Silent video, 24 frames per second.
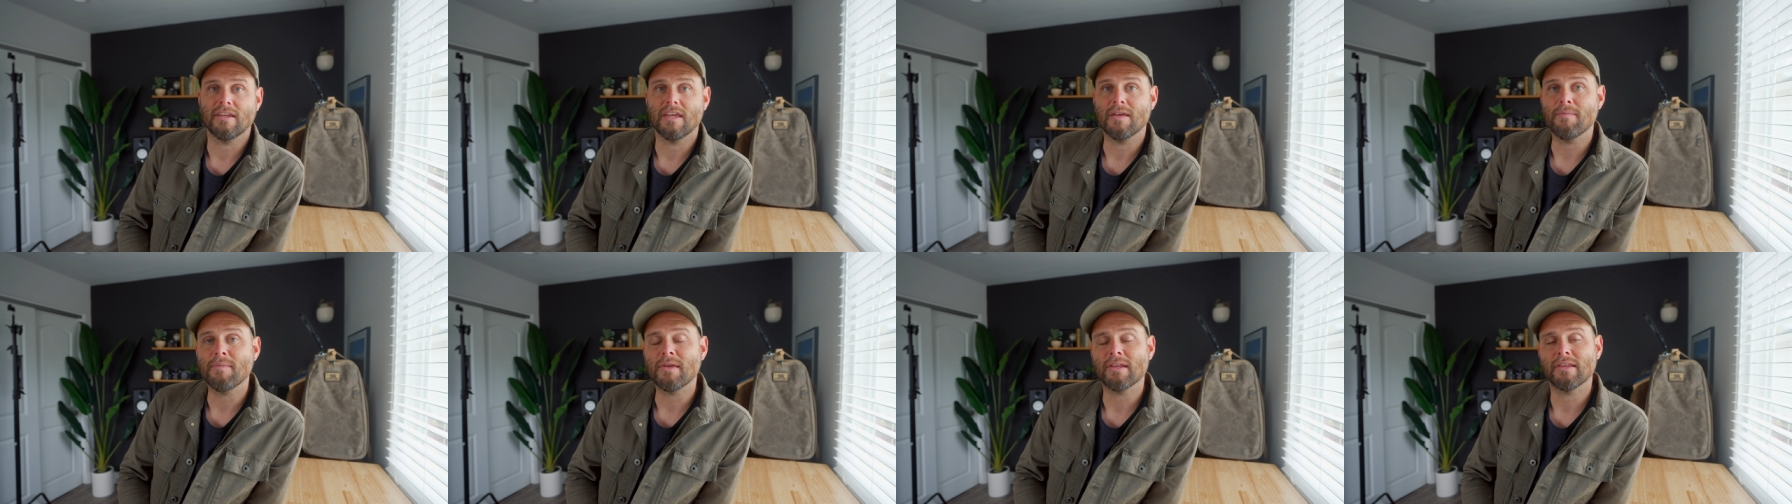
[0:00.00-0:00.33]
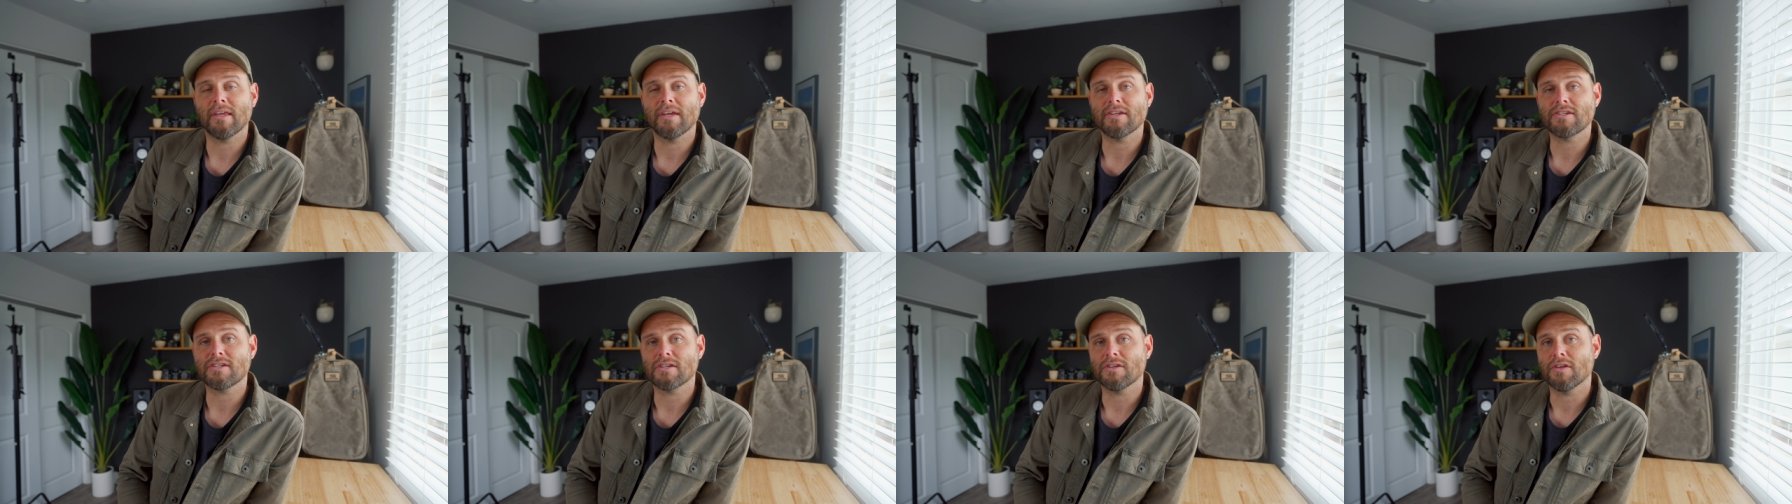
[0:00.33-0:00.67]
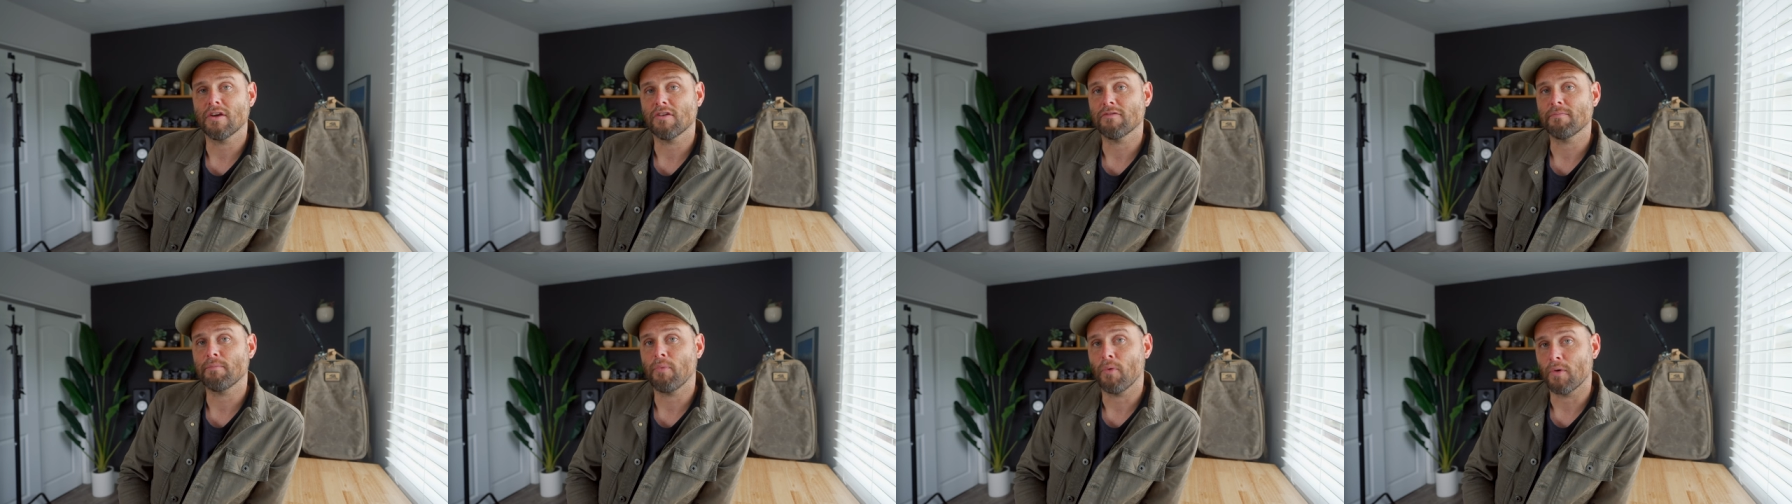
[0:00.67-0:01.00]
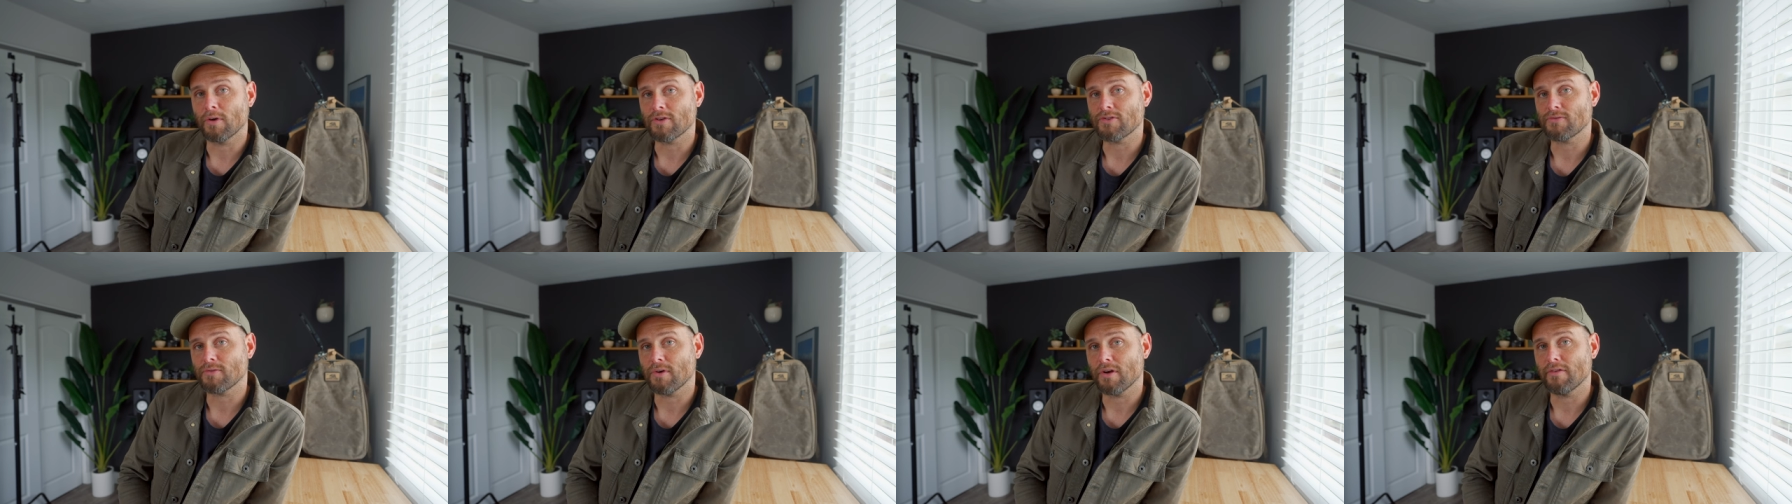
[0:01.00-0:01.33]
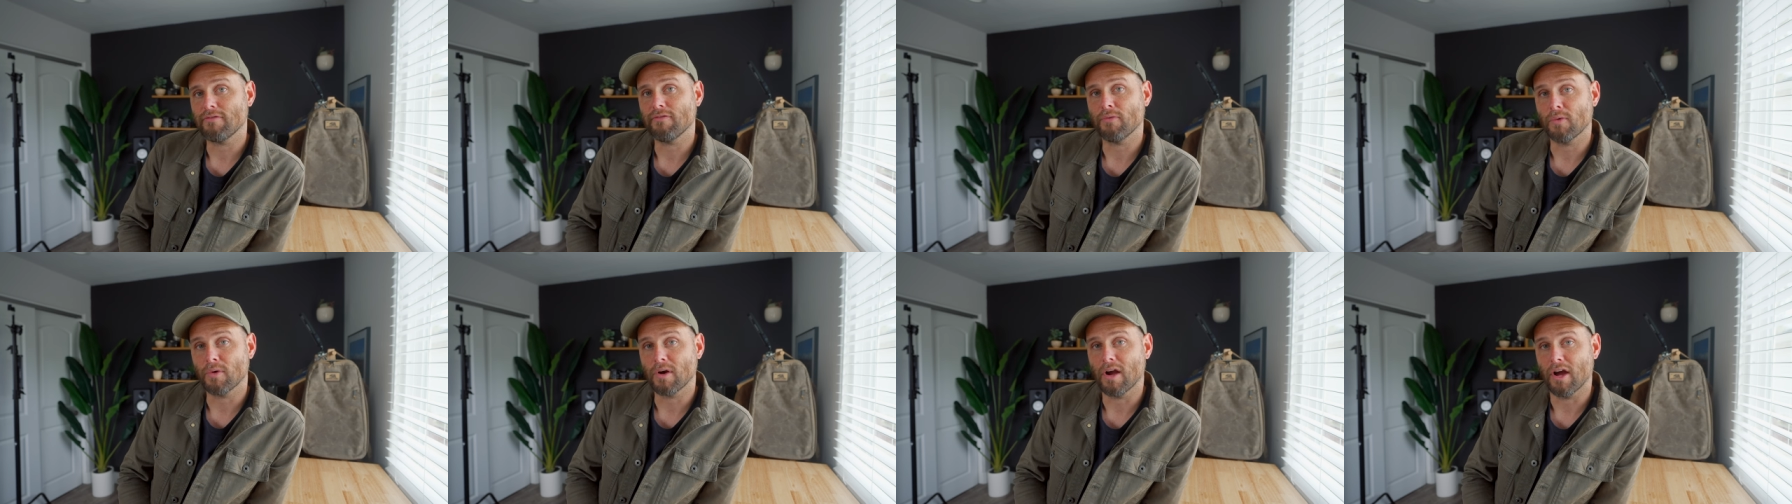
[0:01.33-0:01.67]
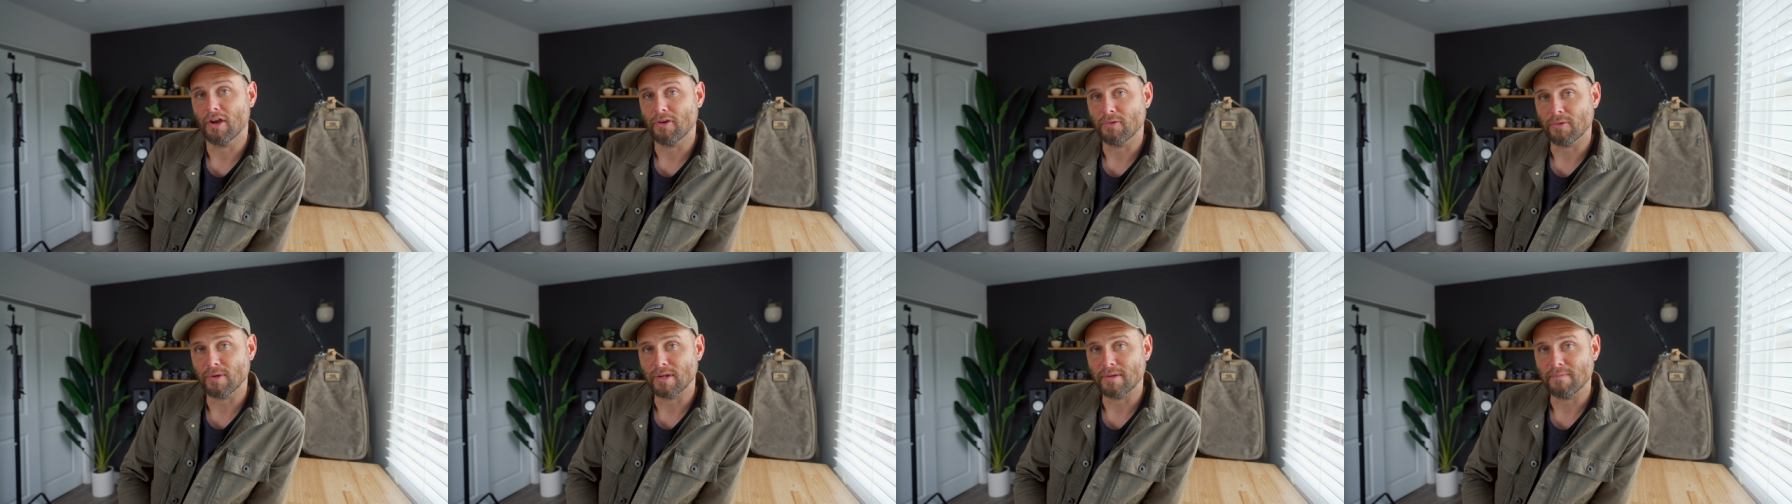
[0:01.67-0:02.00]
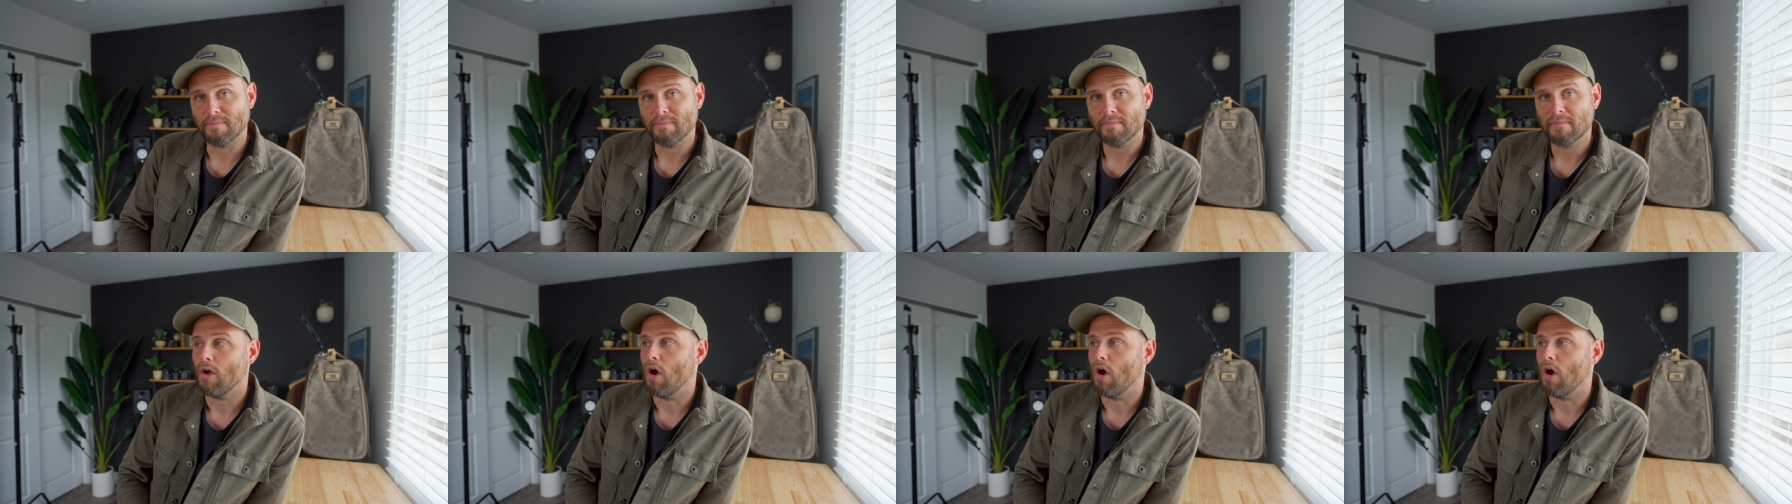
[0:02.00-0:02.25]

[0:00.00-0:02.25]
emulation of Portra four hundred.